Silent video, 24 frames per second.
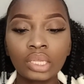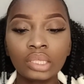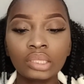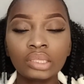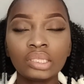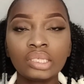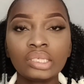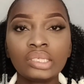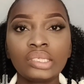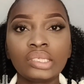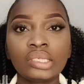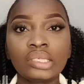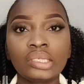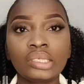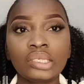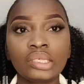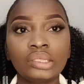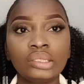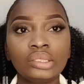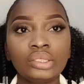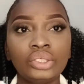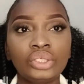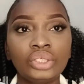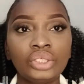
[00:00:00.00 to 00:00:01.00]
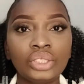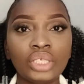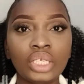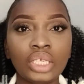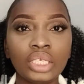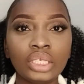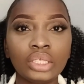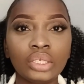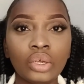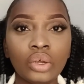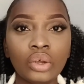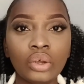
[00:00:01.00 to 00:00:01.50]
this is in the
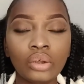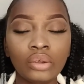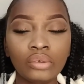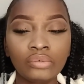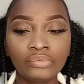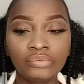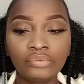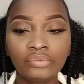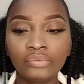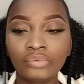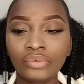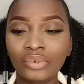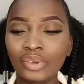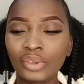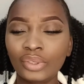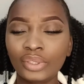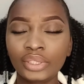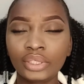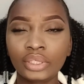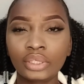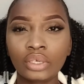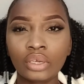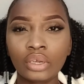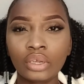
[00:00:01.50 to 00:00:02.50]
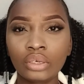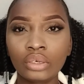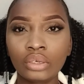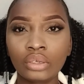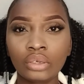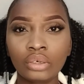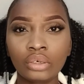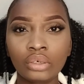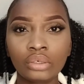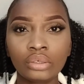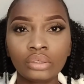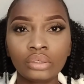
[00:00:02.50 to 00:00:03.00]
shade of, or in the
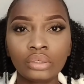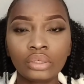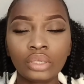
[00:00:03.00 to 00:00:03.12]
color,